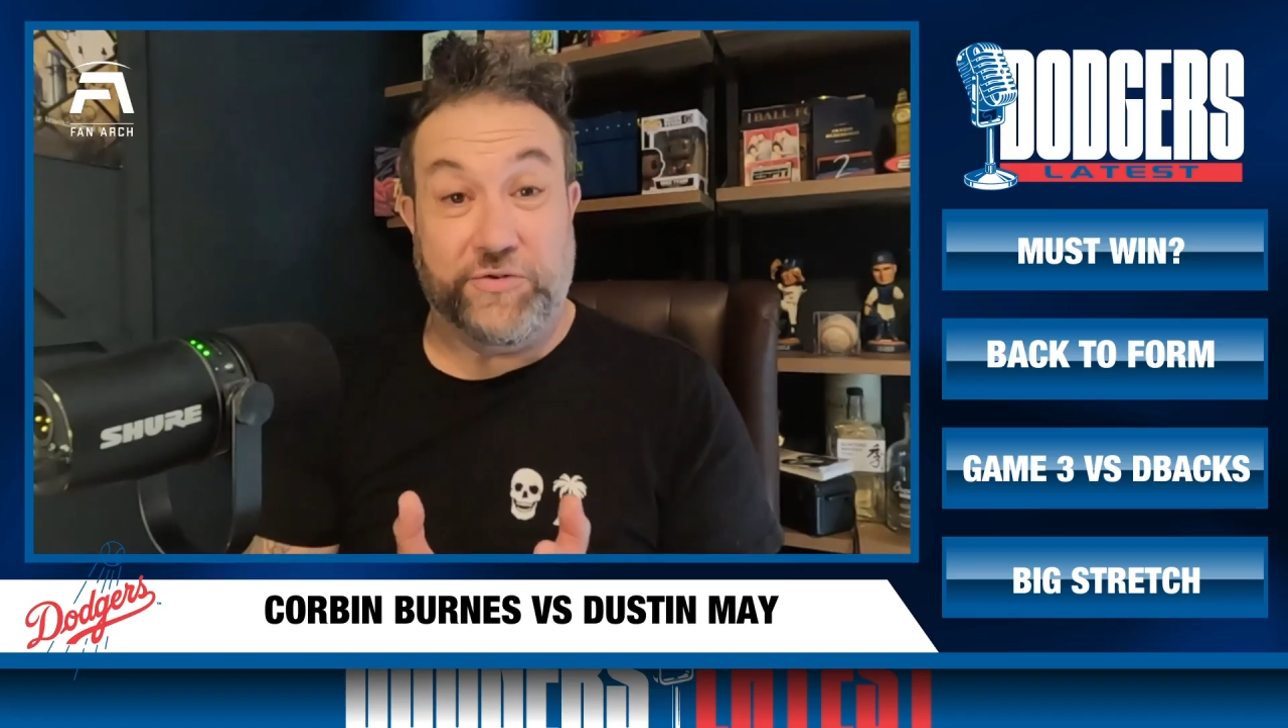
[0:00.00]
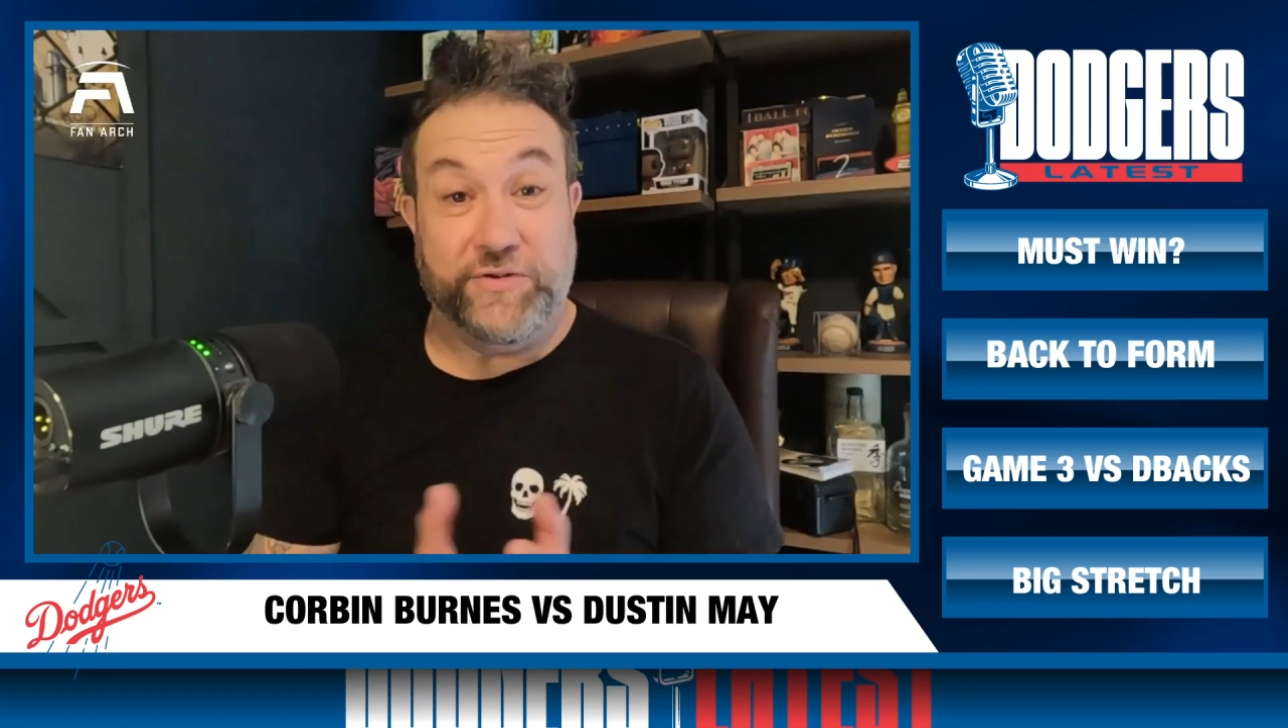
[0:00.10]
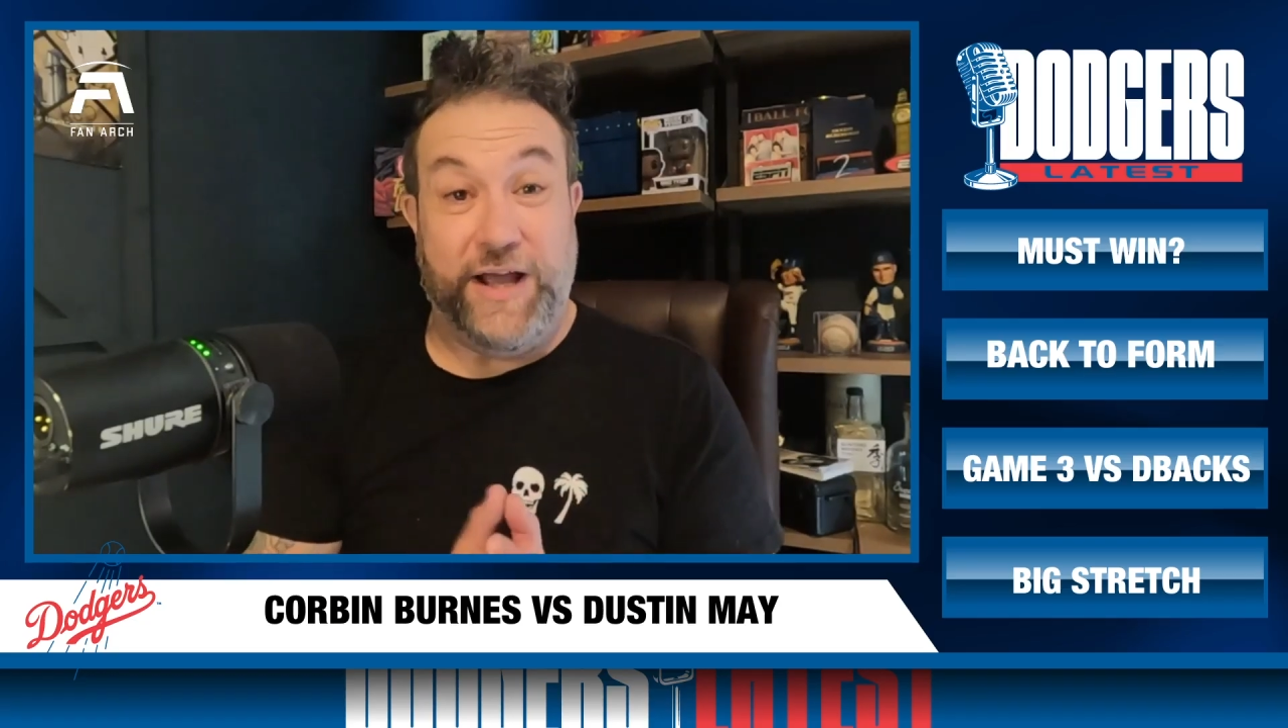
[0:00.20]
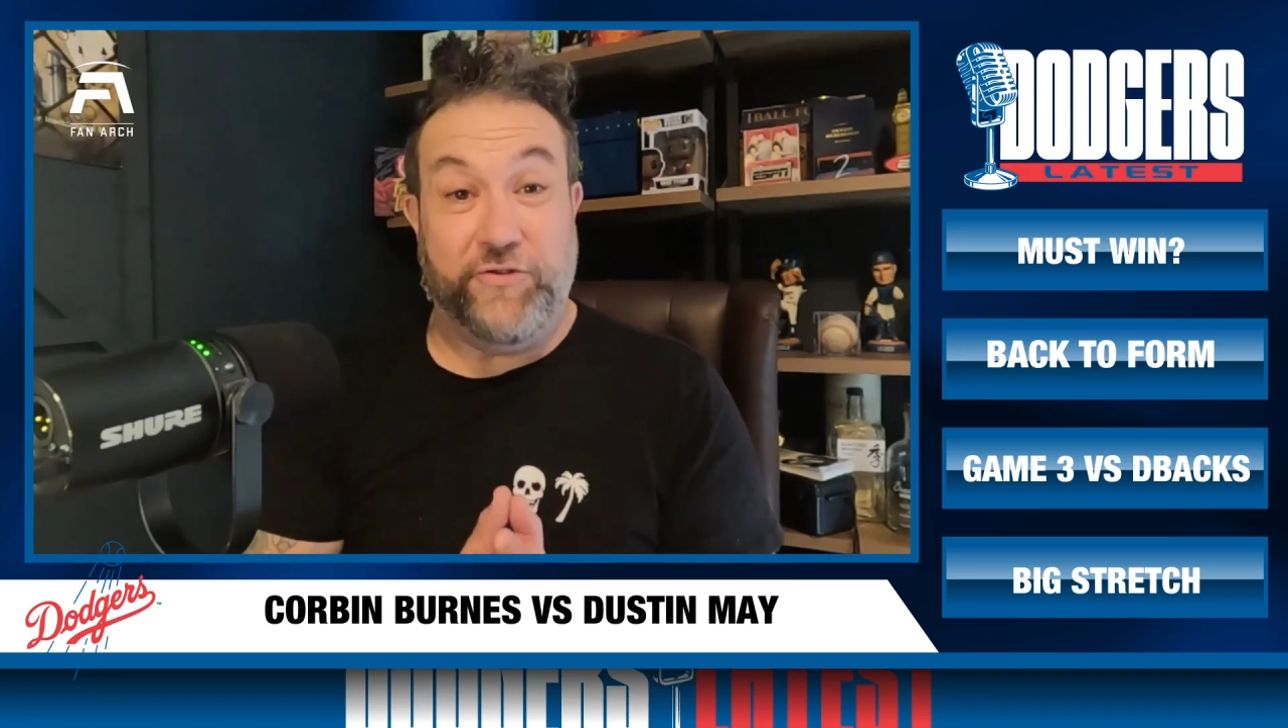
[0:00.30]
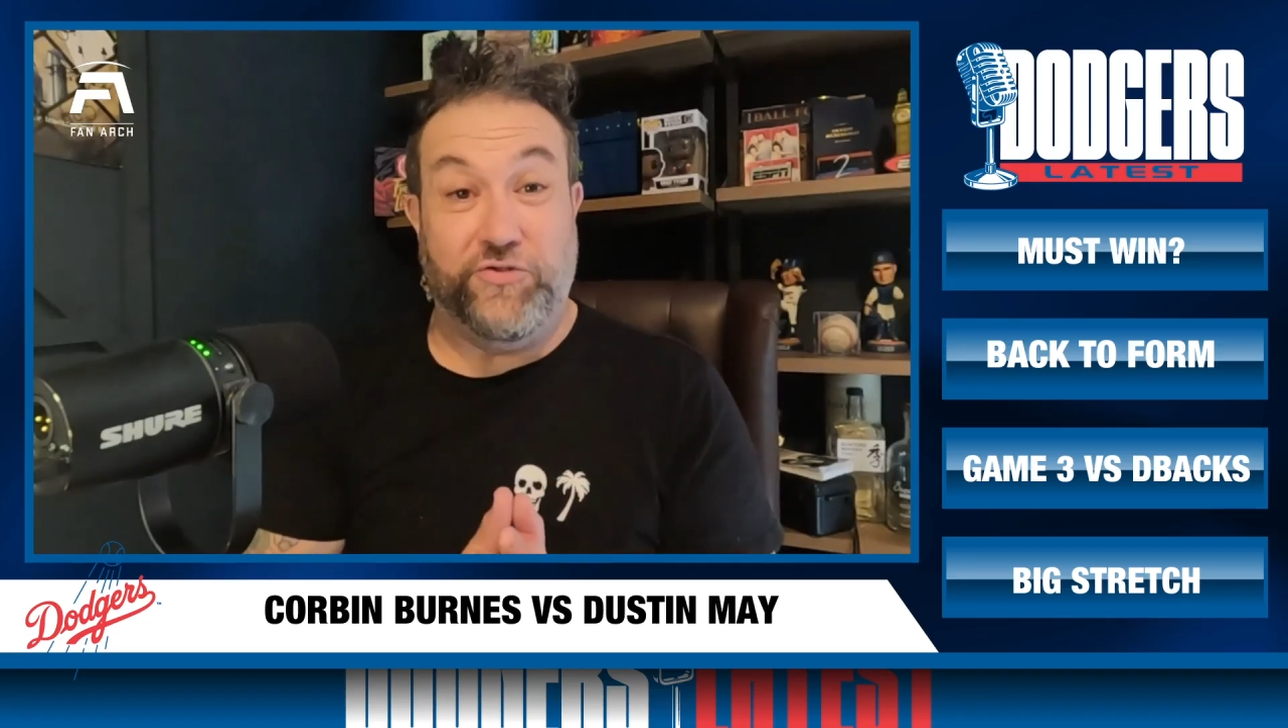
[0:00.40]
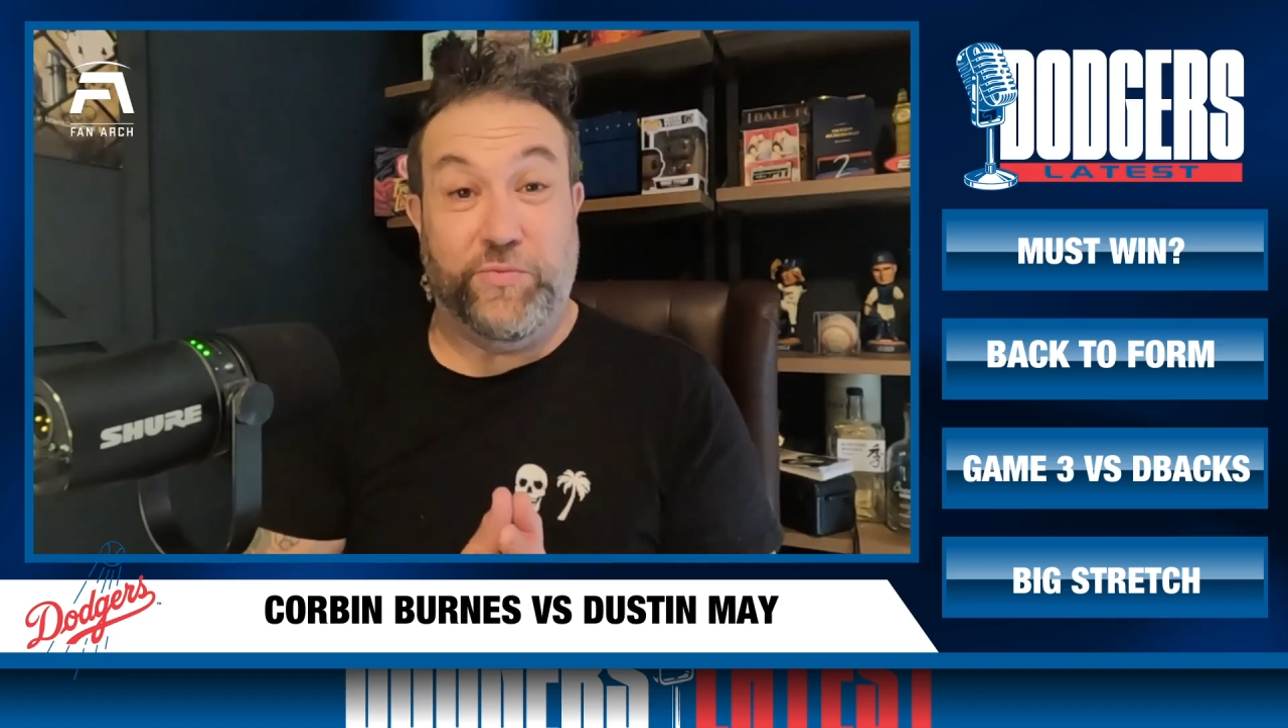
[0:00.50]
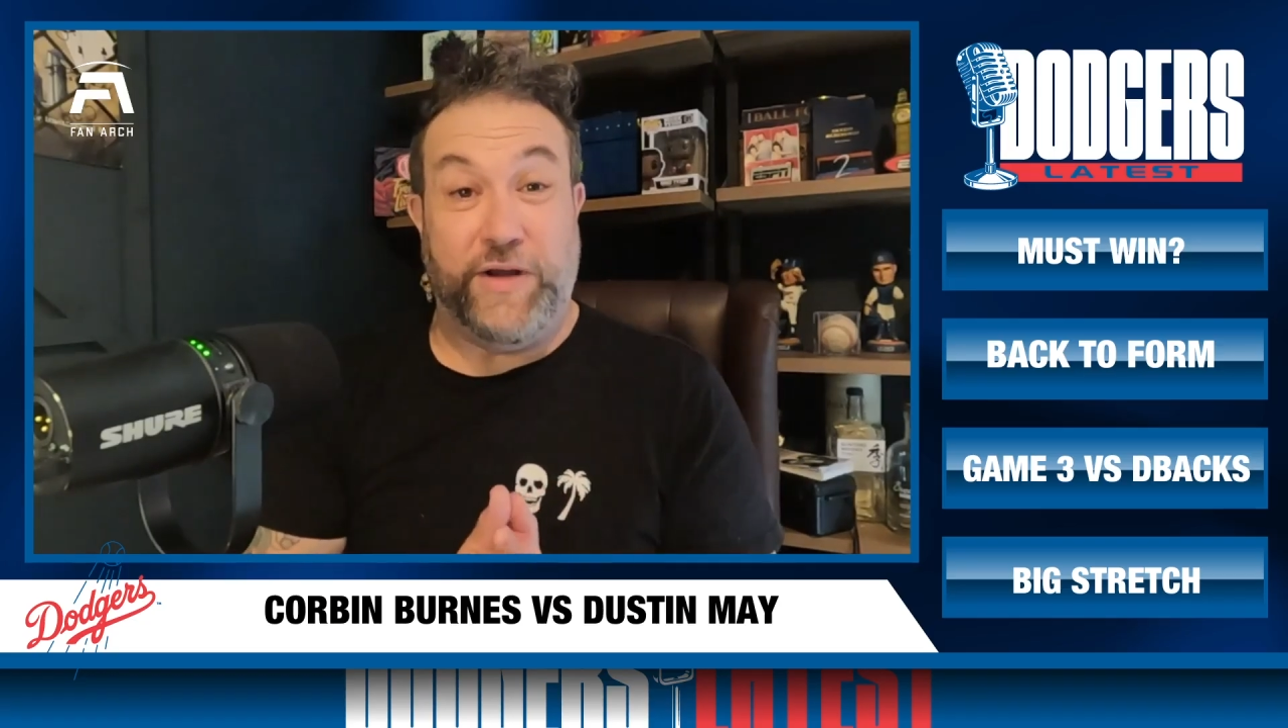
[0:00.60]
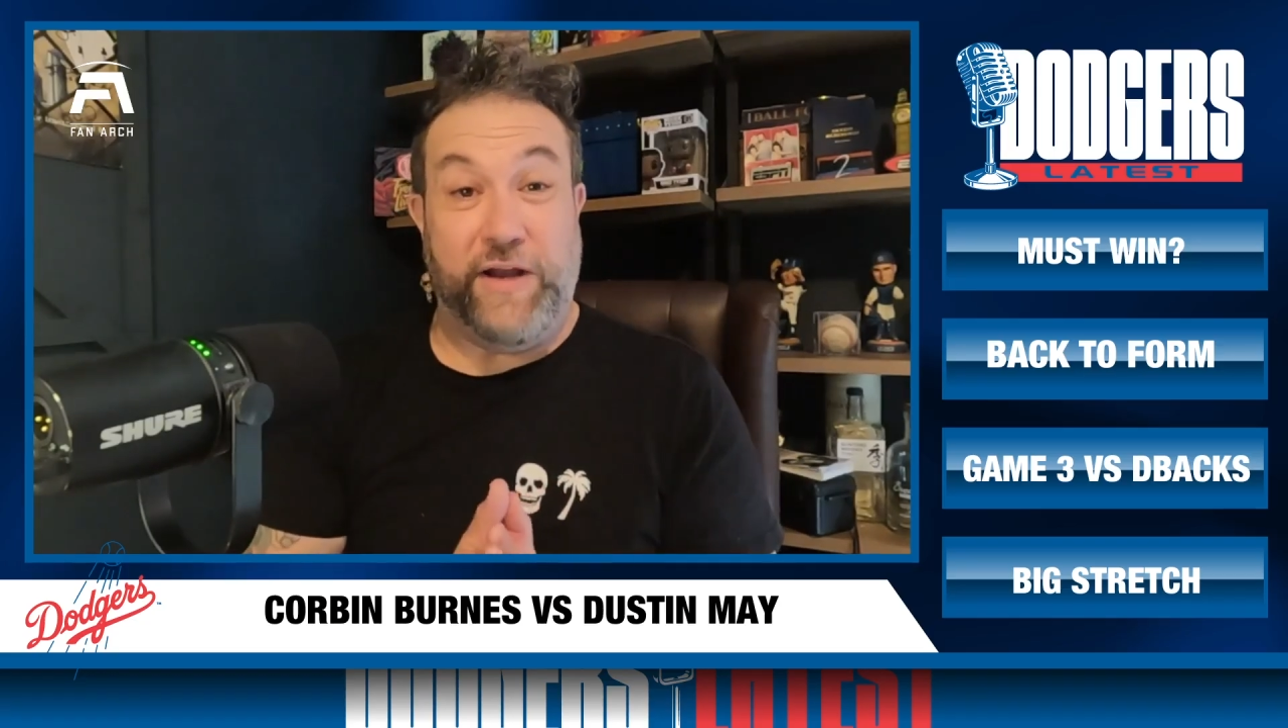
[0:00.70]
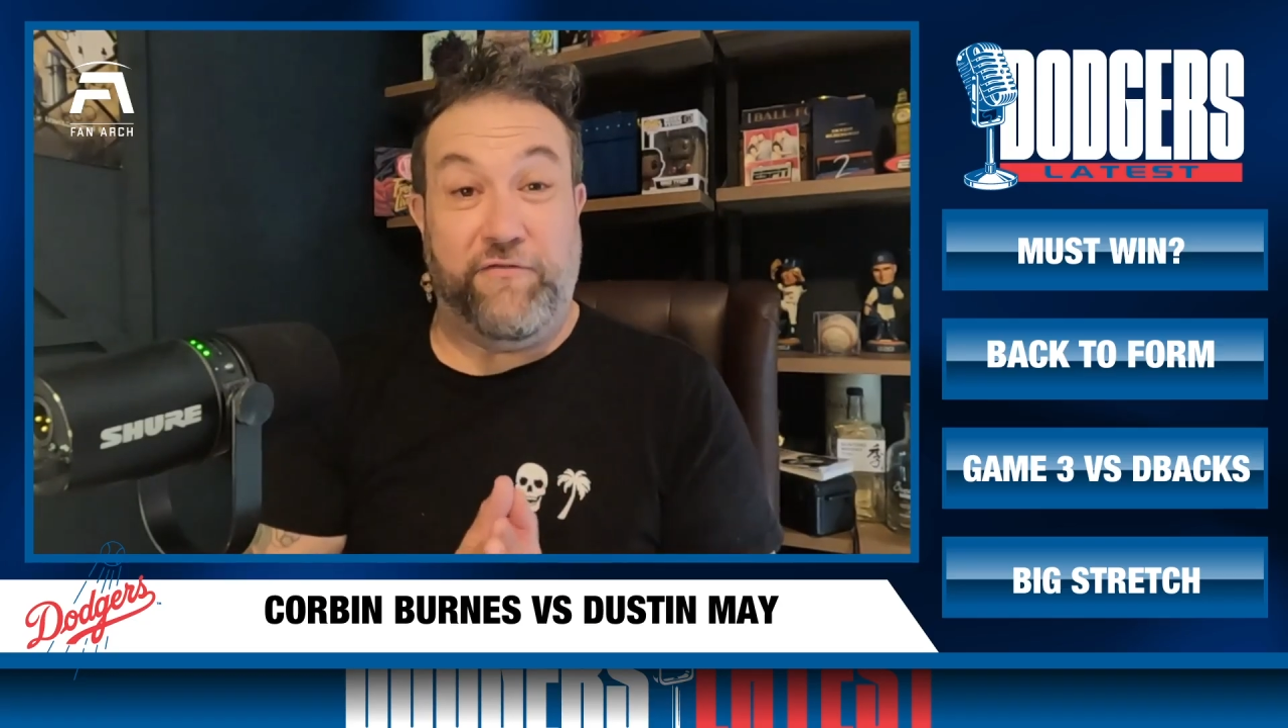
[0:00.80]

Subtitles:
Dodgers were kind of